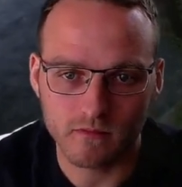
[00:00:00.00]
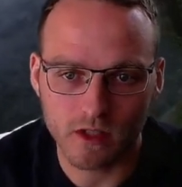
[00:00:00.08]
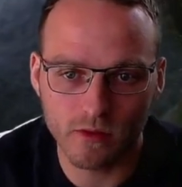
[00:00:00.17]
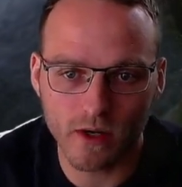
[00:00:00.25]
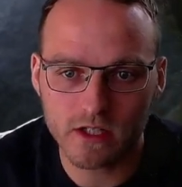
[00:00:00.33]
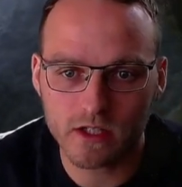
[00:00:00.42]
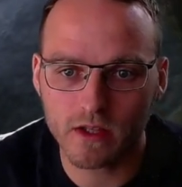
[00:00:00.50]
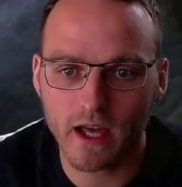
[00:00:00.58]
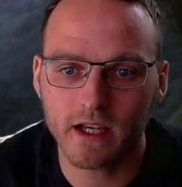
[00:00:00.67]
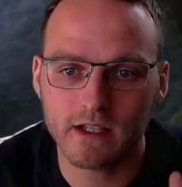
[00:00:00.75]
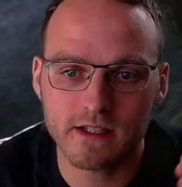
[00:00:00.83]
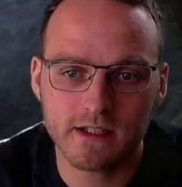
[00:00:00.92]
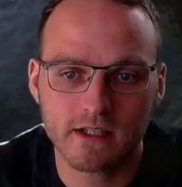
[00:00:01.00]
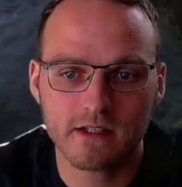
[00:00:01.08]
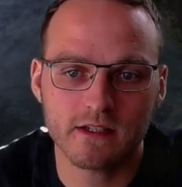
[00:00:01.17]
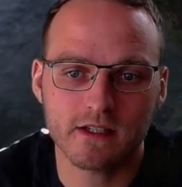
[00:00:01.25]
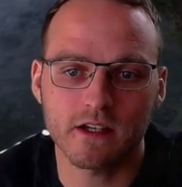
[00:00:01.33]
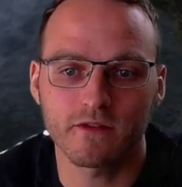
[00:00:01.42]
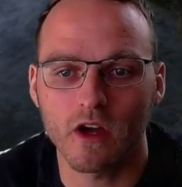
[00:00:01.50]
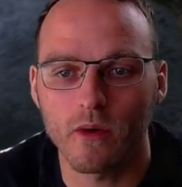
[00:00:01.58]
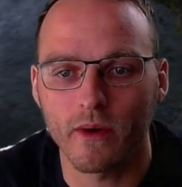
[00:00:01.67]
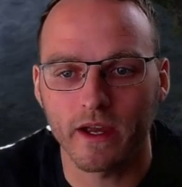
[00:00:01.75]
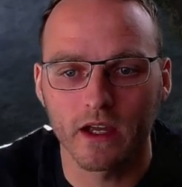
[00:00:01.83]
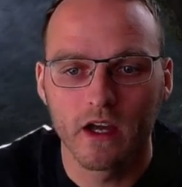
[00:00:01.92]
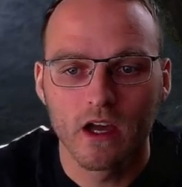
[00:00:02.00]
right? So that consistency of going